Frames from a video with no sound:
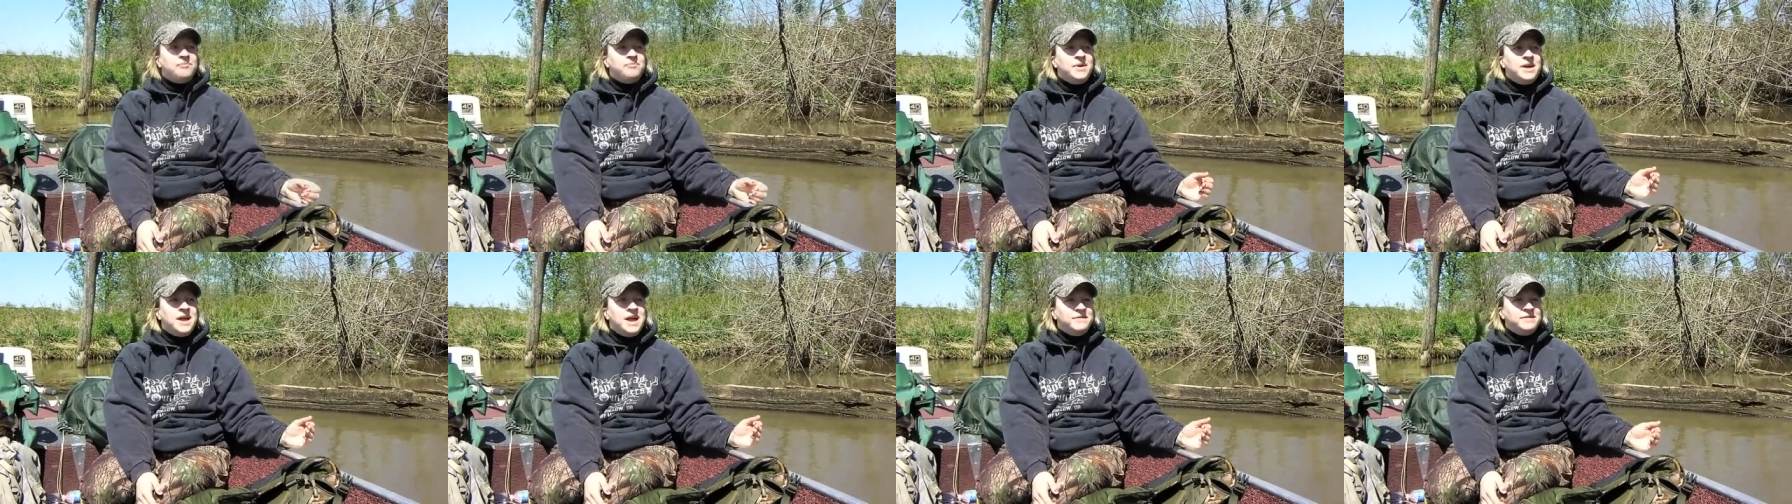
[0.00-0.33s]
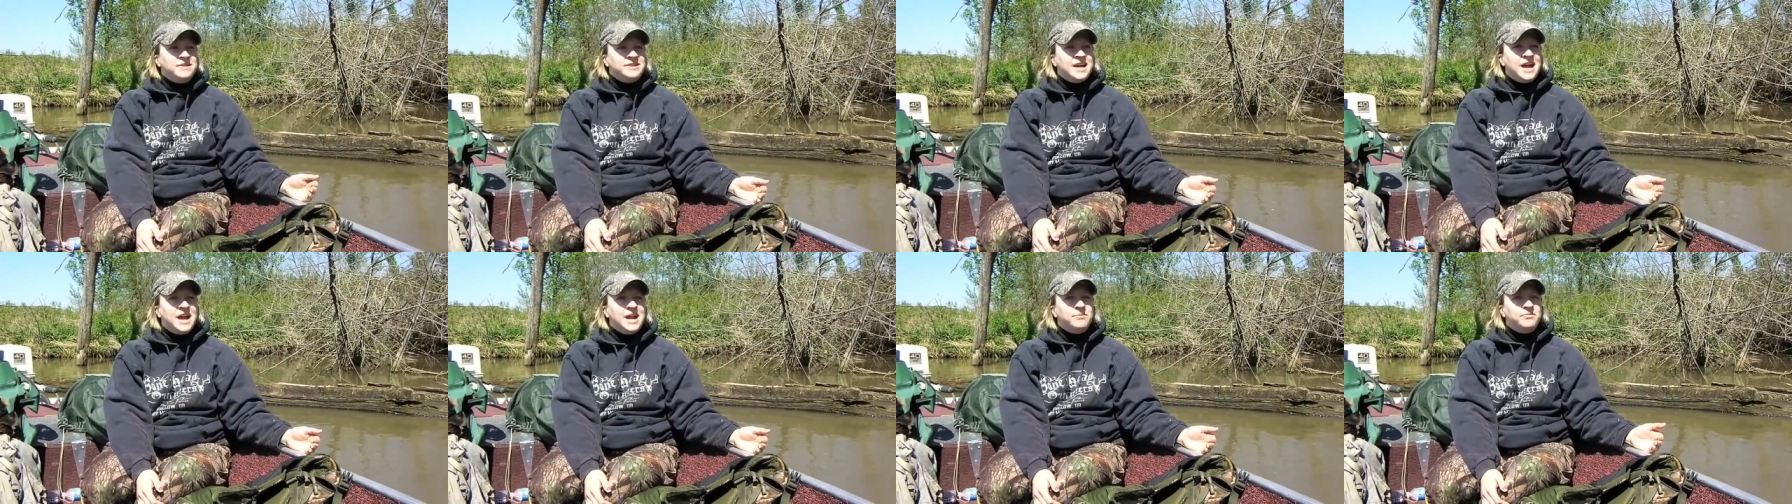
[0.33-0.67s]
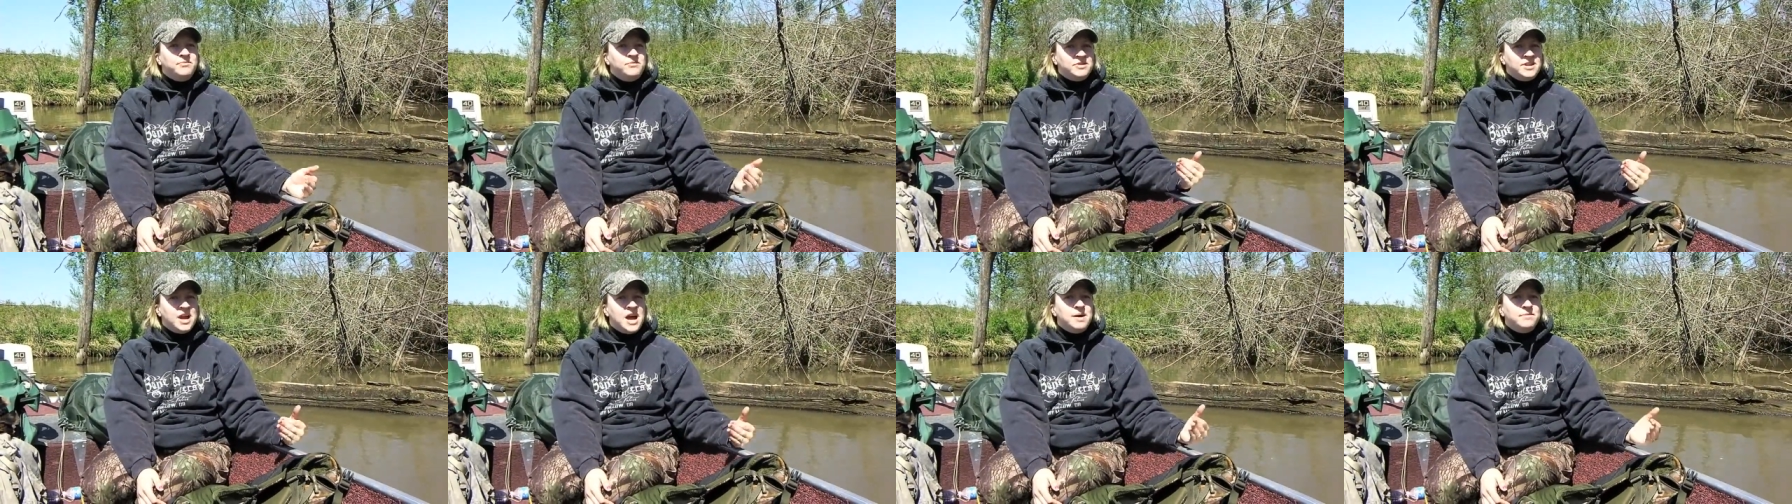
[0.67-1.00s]
But every
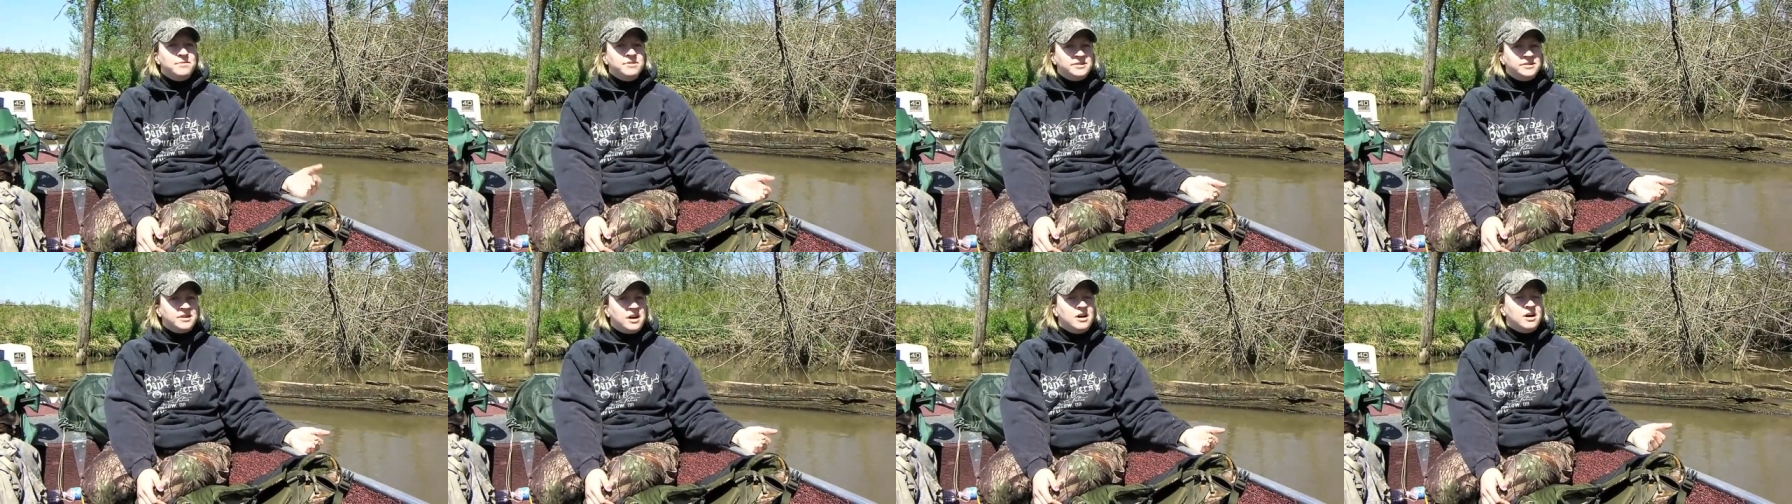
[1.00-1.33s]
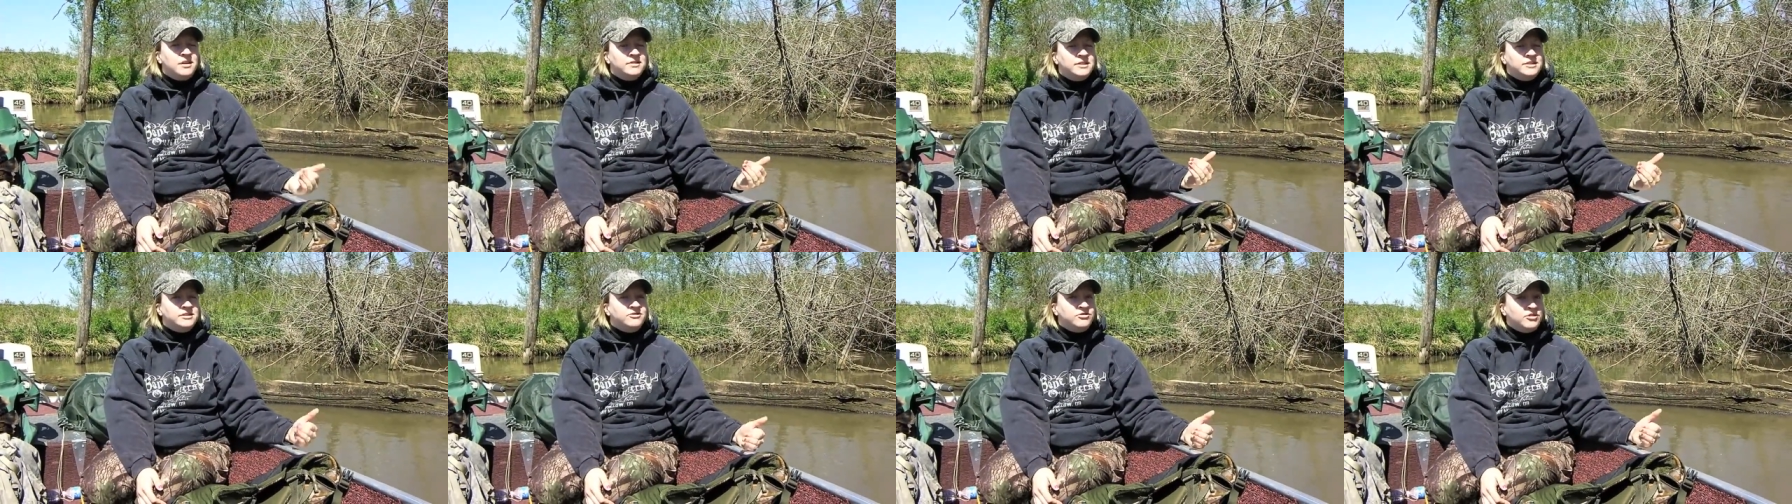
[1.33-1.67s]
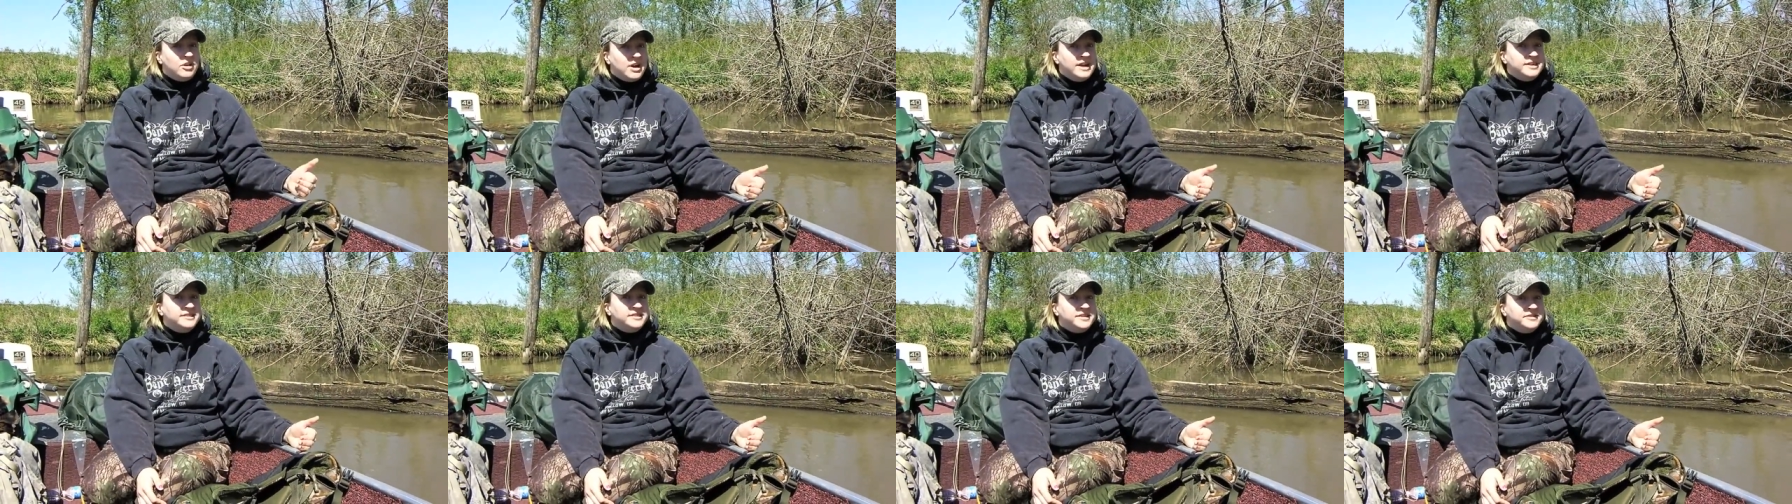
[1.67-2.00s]
time Thomas called
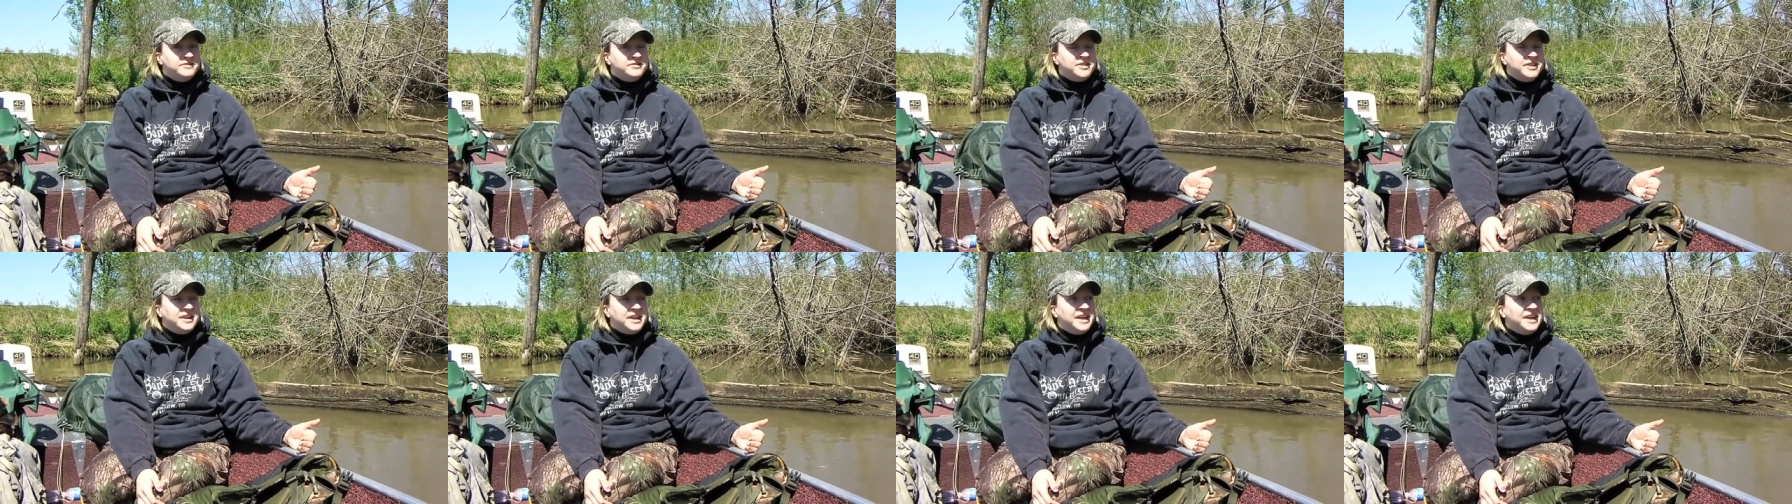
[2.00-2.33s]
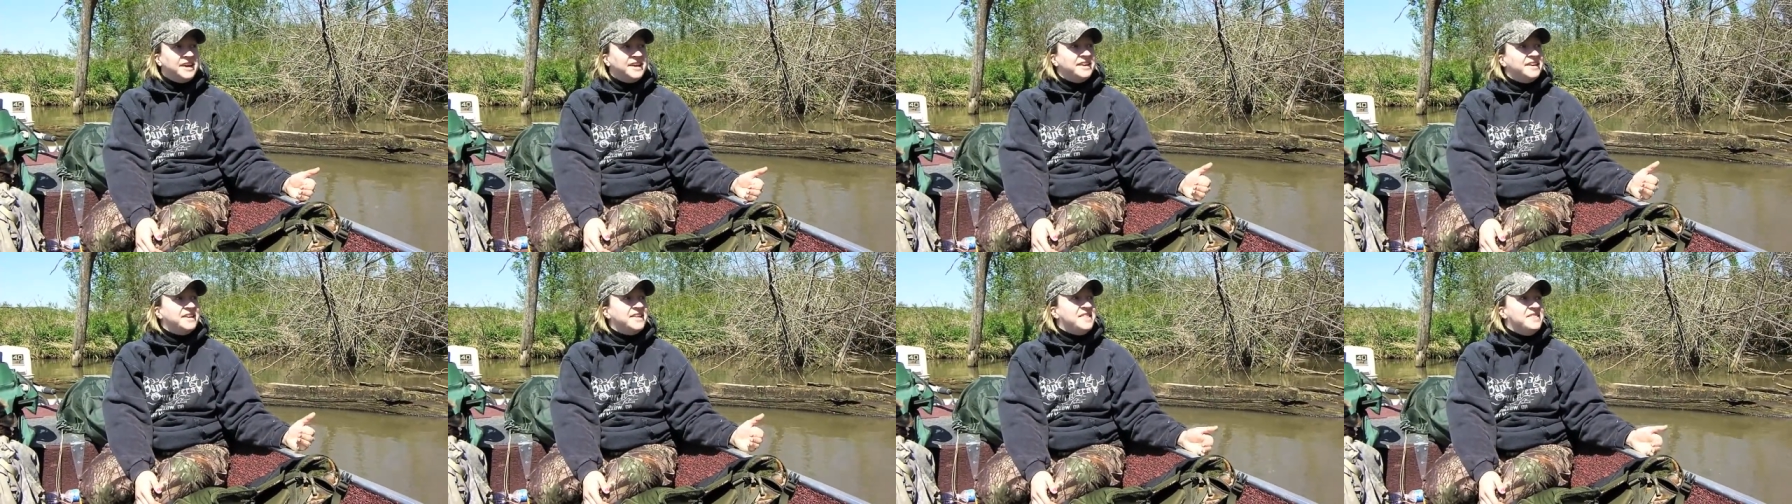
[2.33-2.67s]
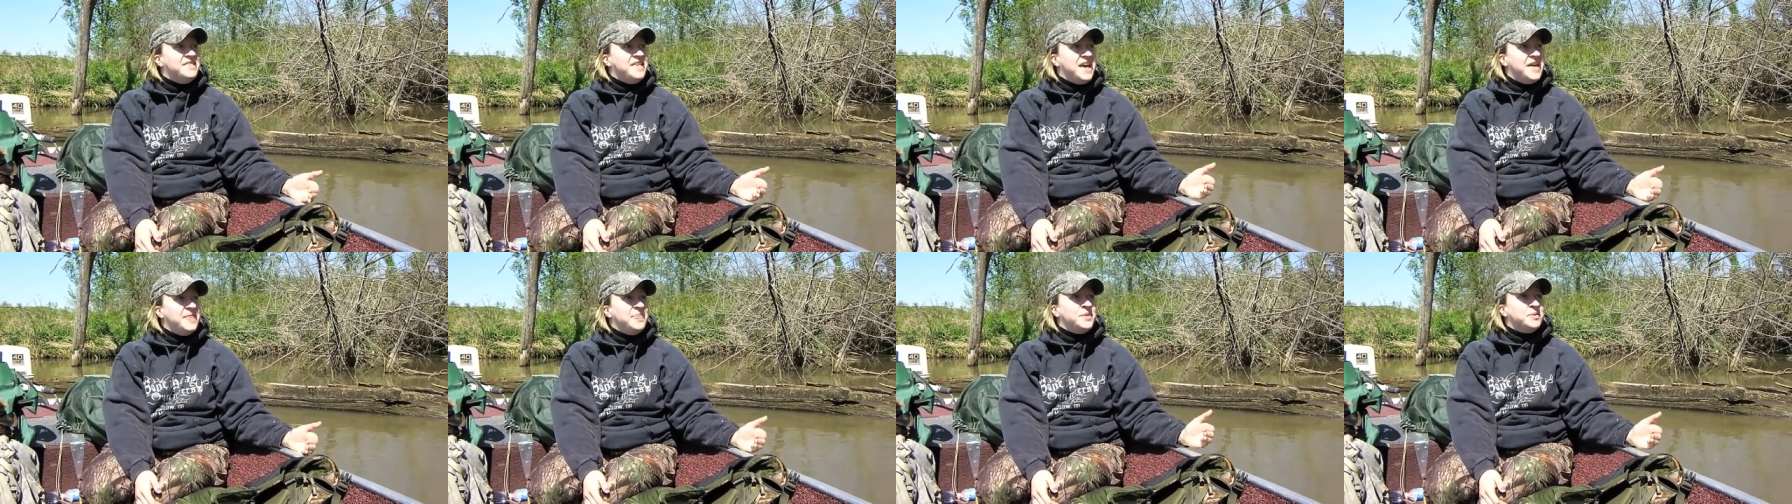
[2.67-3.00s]
aggressively,
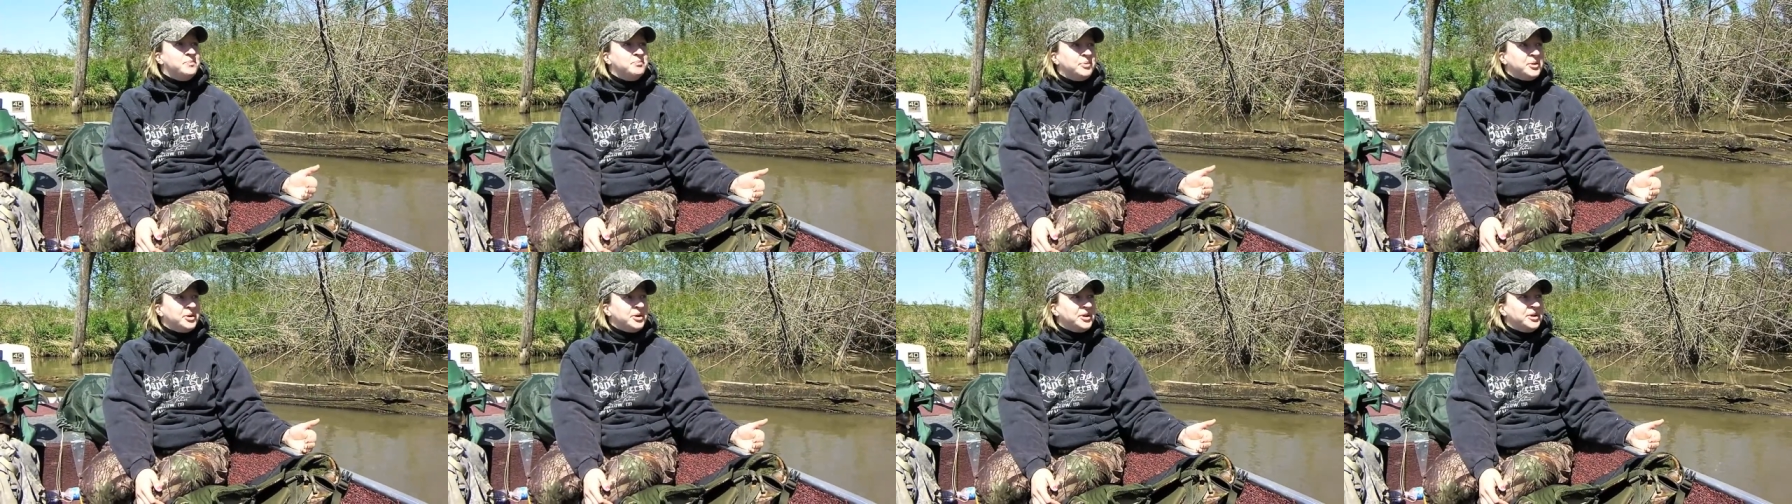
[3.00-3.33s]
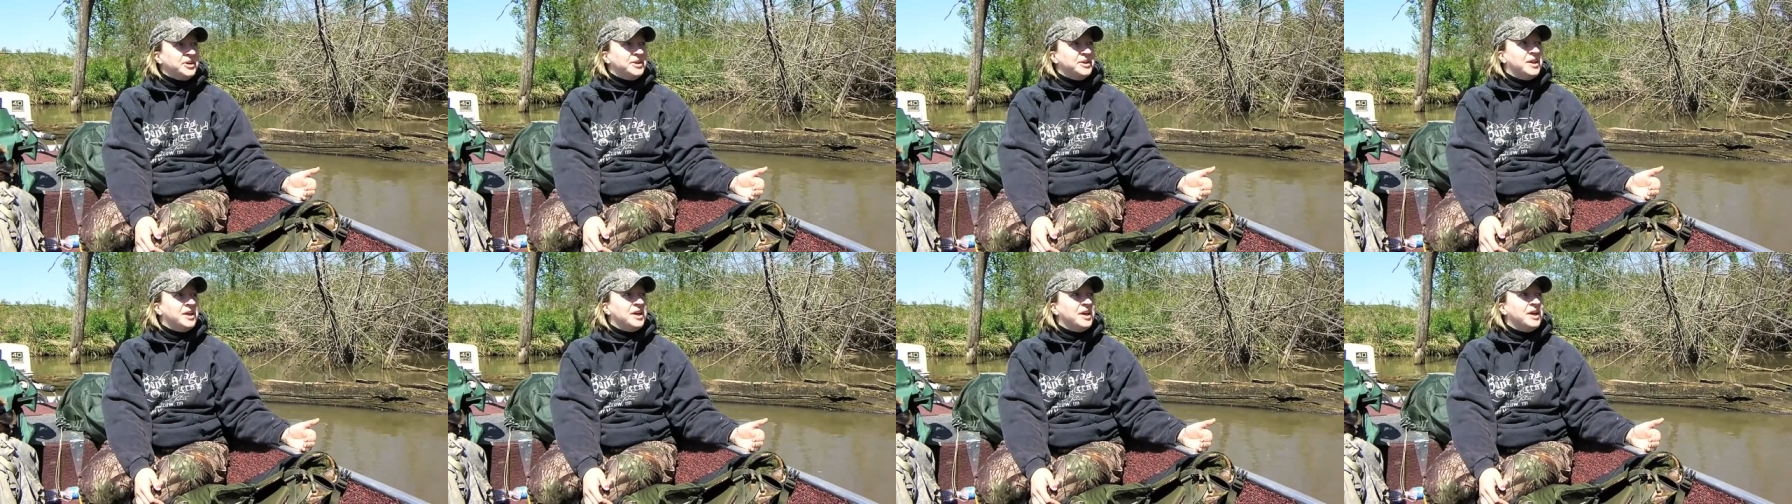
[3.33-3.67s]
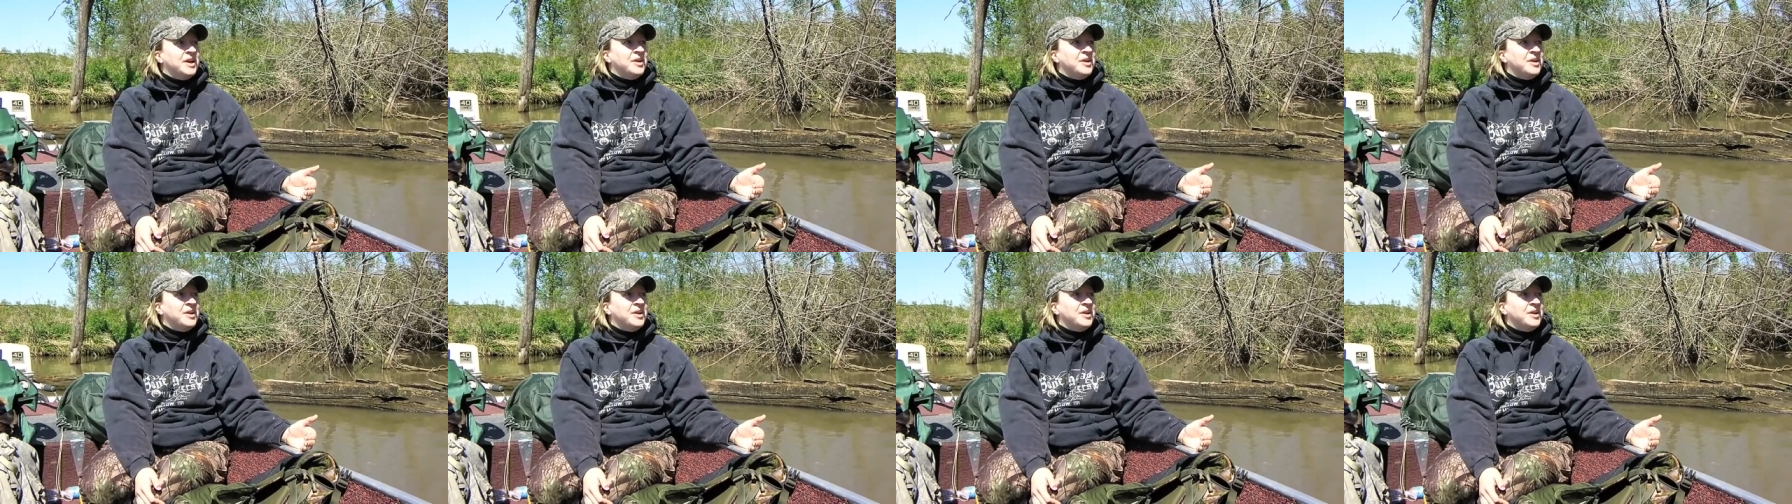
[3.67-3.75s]
then the bird,